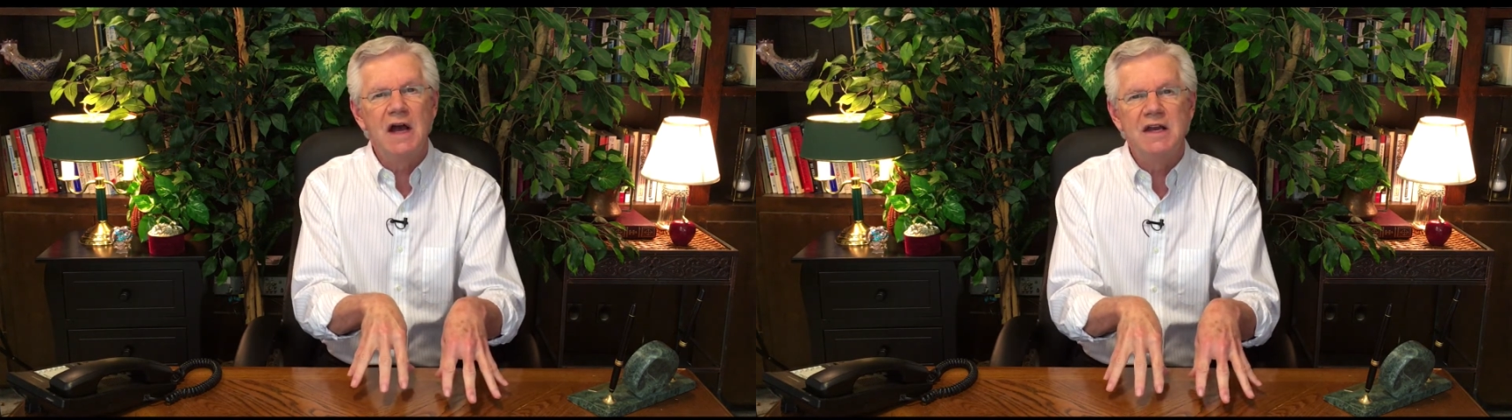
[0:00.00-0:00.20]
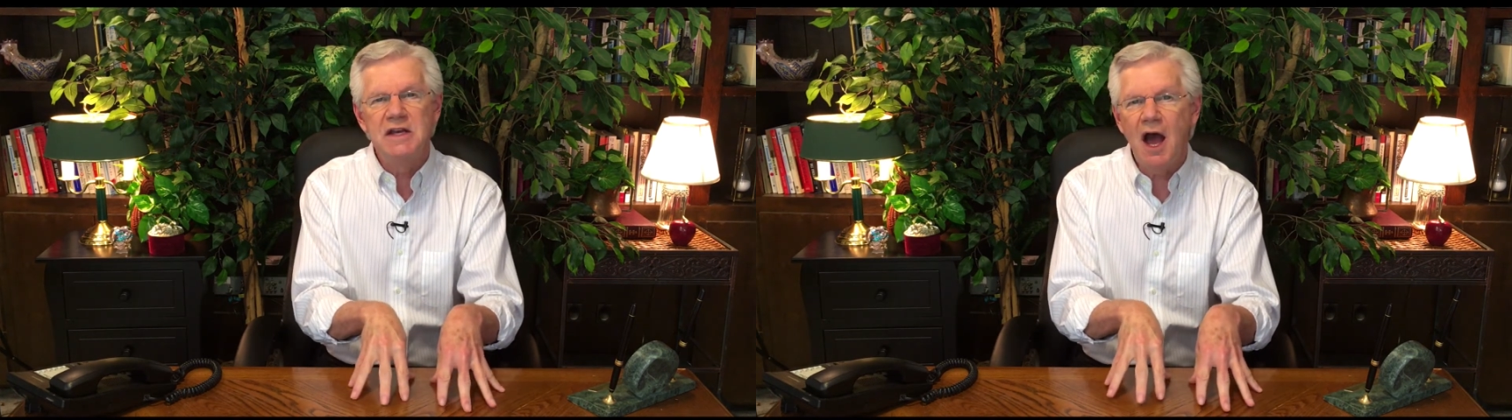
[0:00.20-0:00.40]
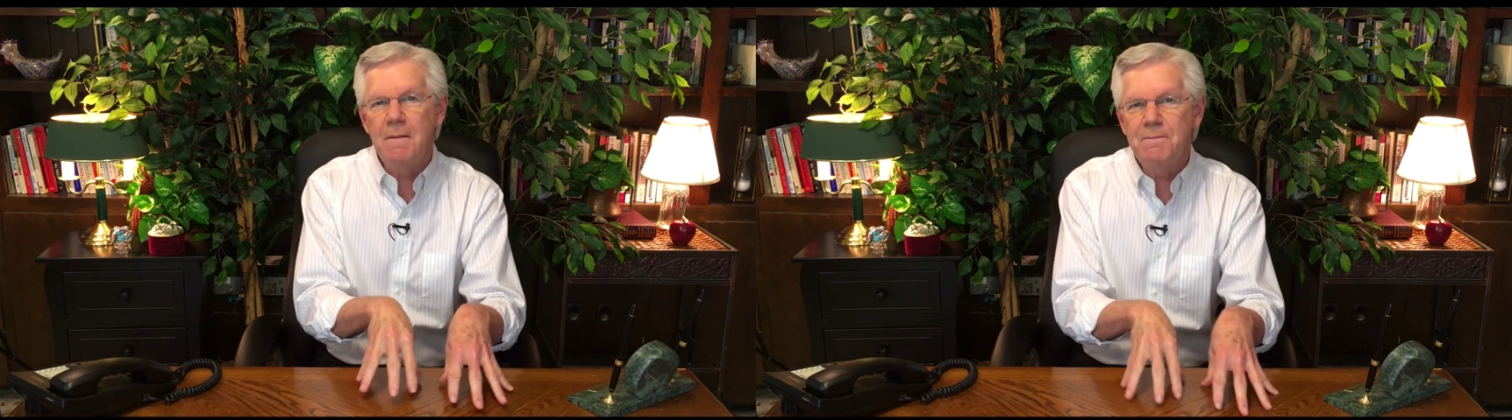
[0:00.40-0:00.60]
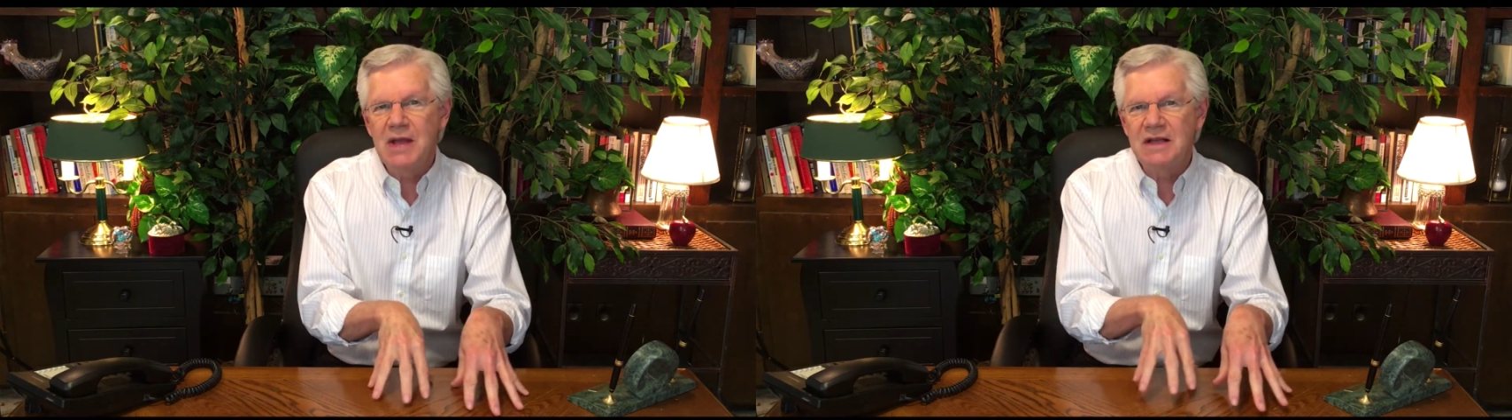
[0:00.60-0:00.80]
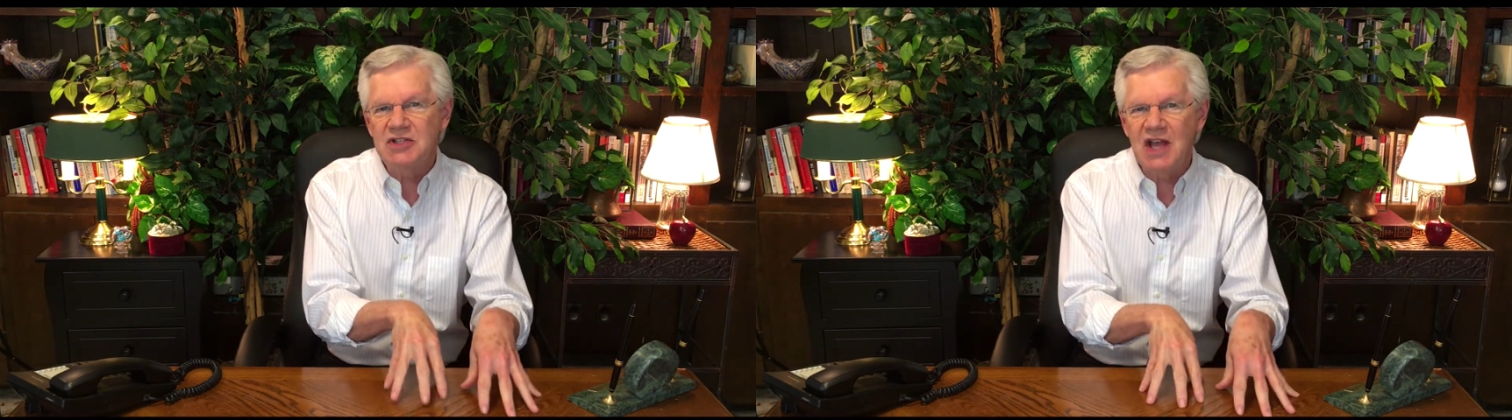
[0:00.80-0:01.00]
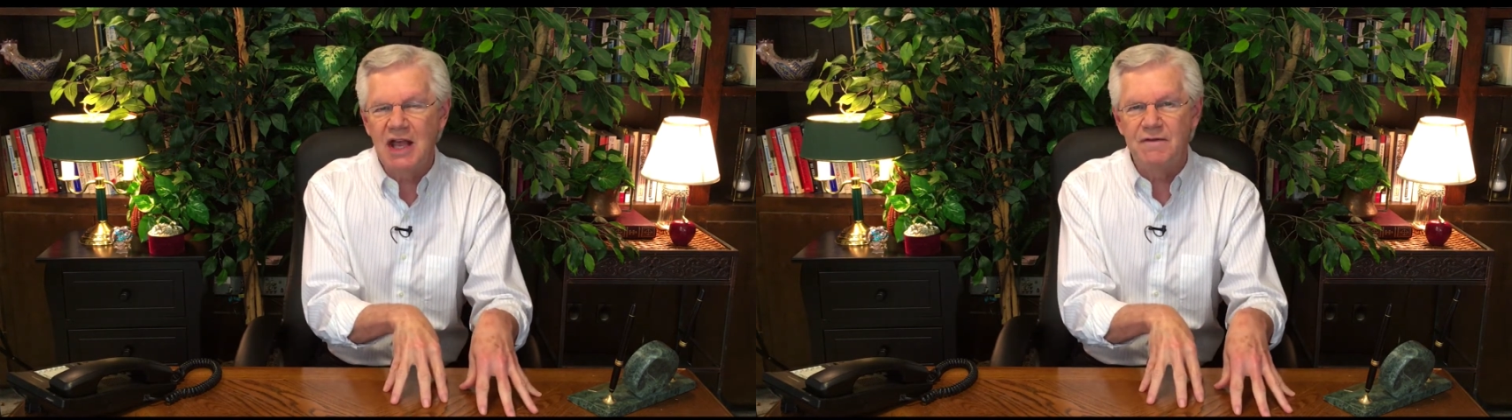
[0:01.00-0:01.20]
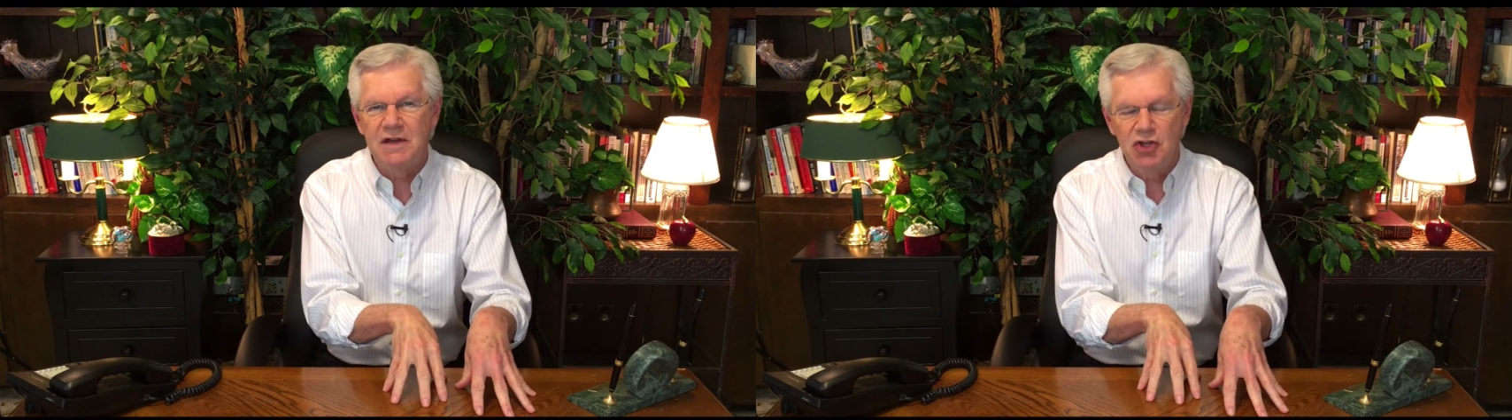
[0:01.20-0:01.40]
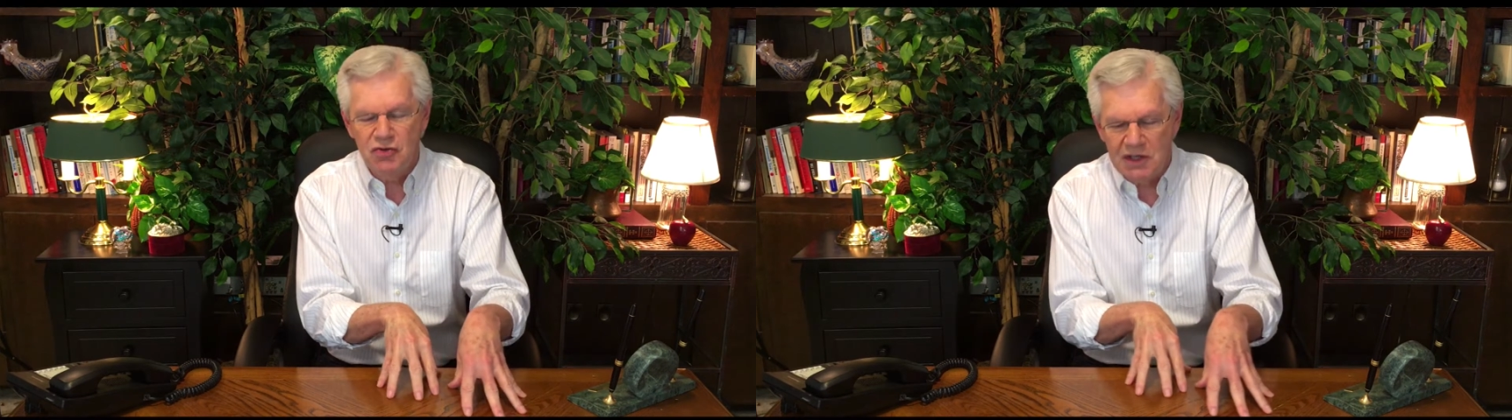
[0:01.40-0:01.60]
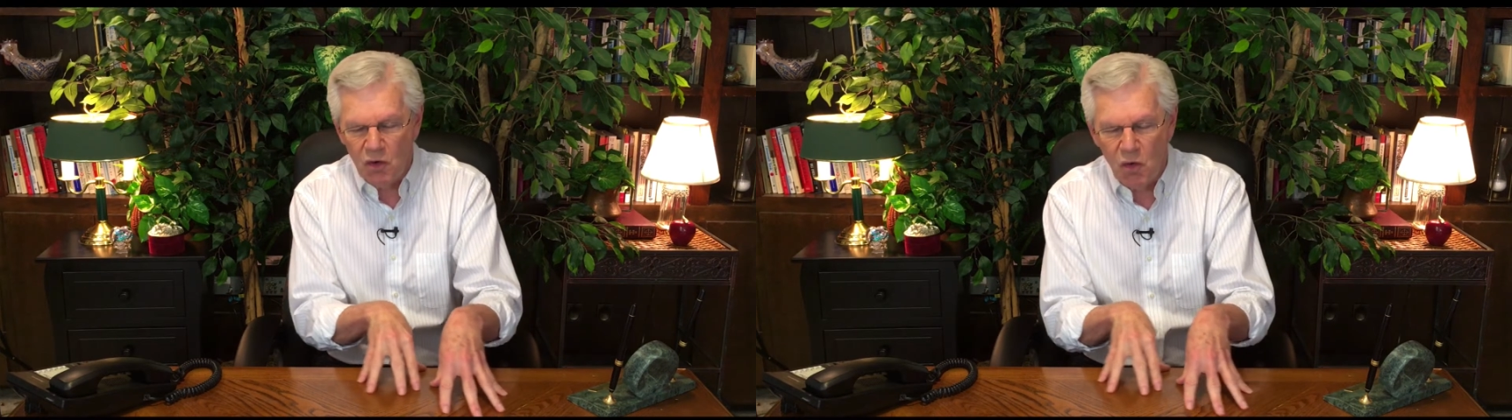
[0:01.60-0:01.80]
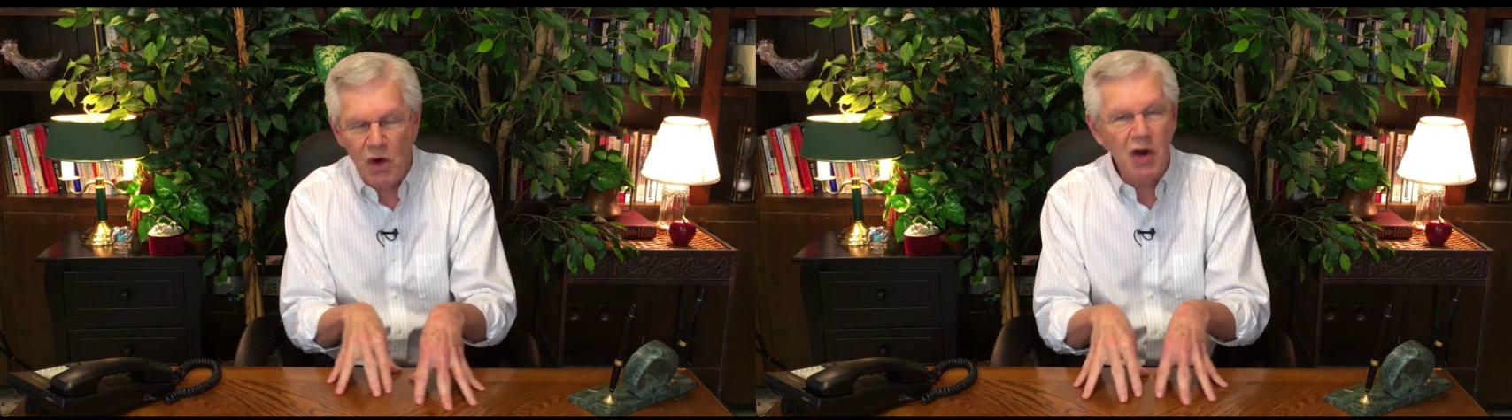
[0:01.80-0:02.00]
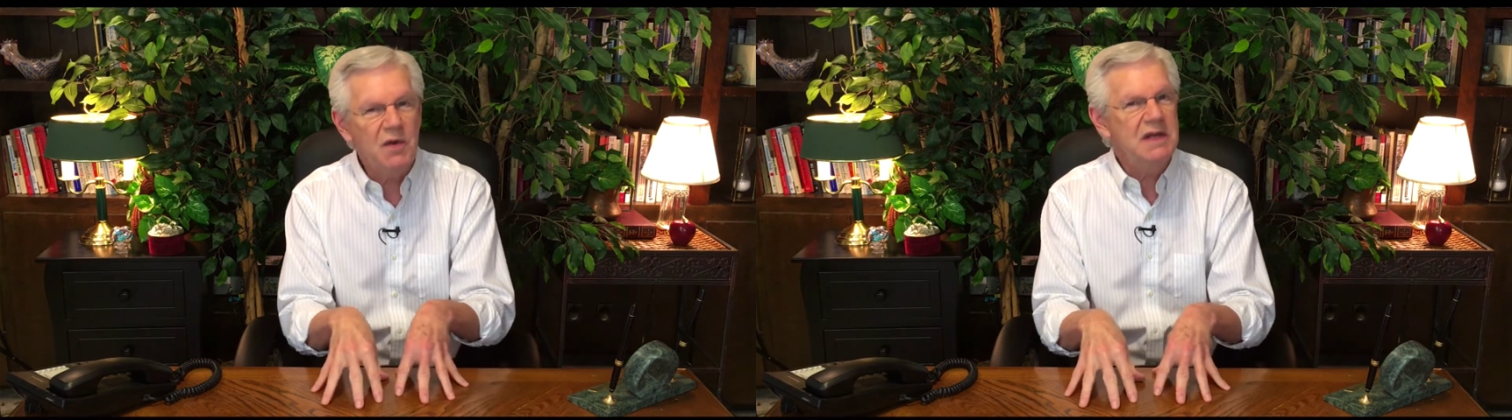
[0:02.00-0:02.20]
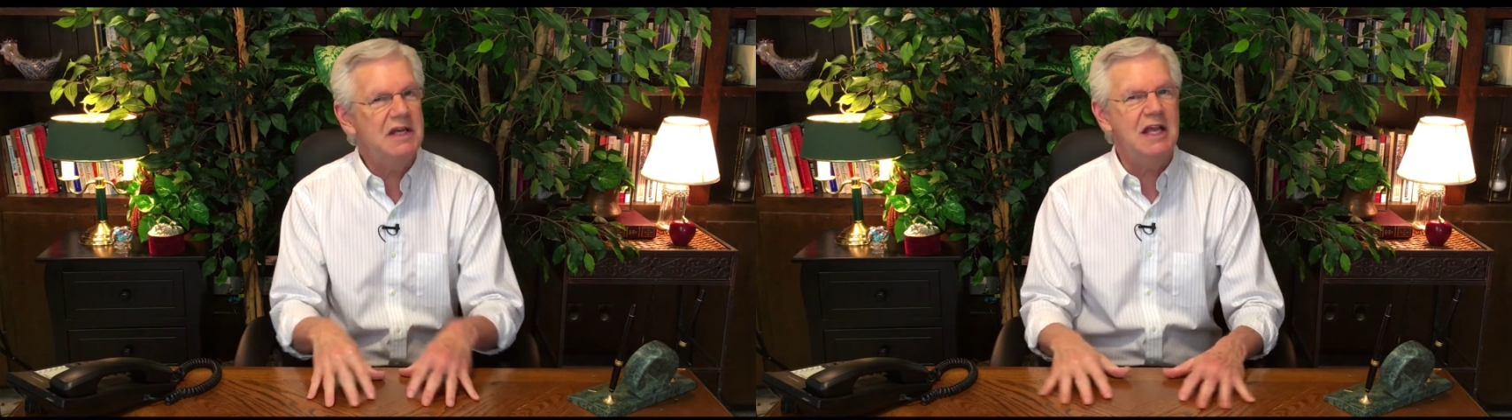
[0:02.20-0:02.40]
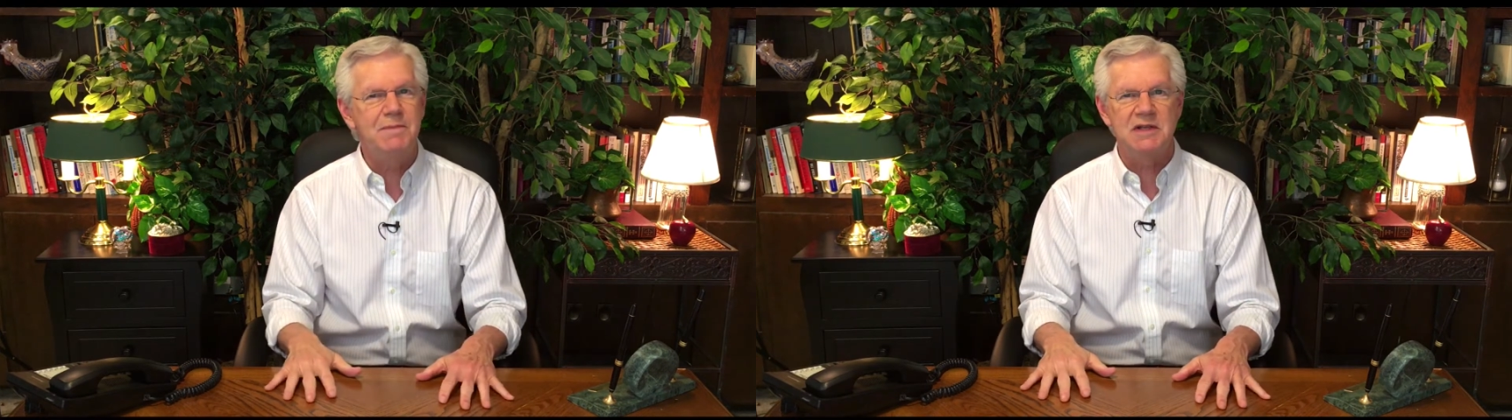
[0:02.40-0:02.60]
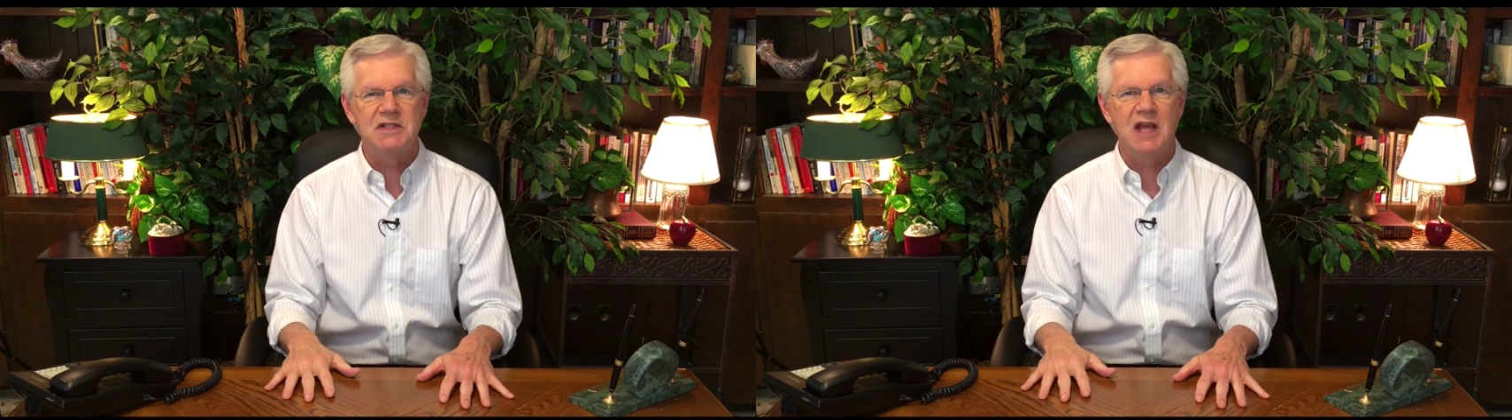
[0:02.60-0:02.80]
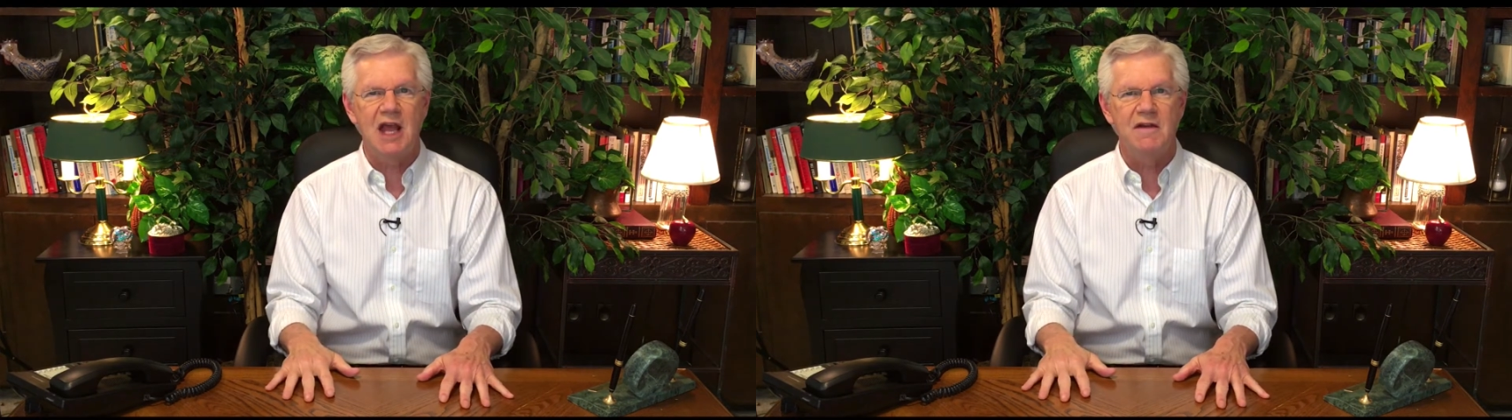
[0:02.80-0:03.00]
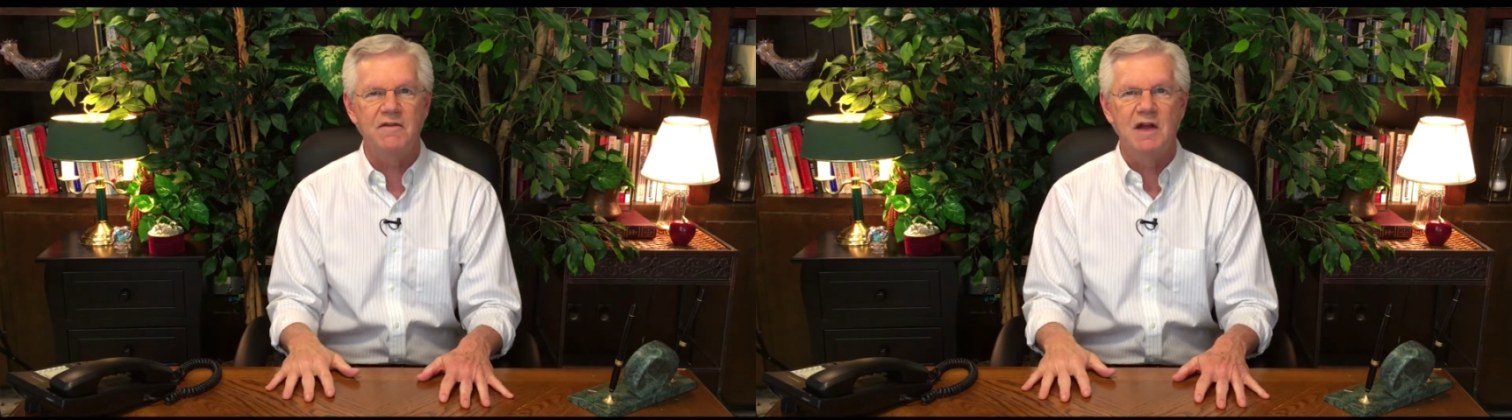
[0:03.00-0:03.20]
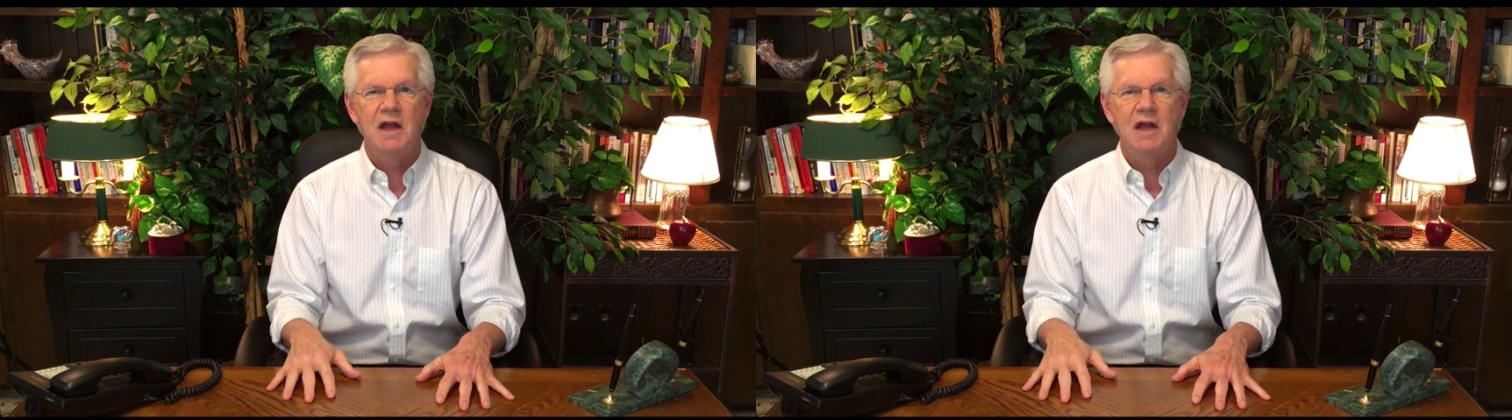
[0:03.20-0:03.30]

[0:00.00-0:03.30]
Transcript: not being safe and using worry to keep us safe